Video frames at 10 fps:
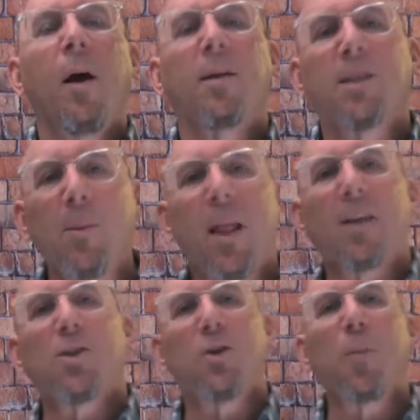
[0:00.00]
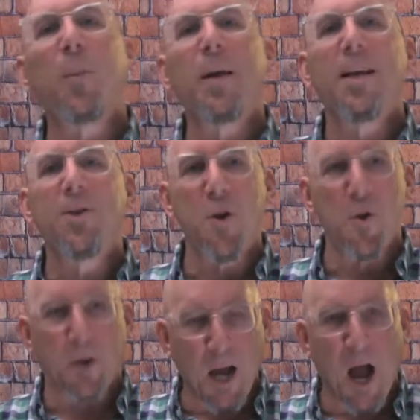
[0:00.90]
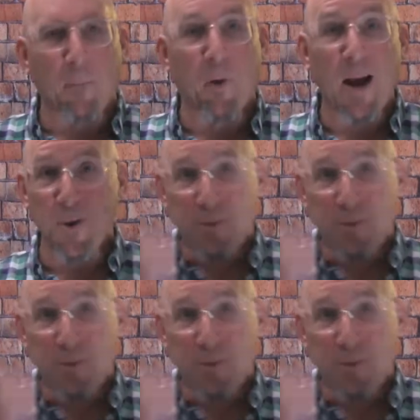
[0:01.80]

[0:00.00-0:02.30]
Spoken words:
some of that Slurpee into your cup, right,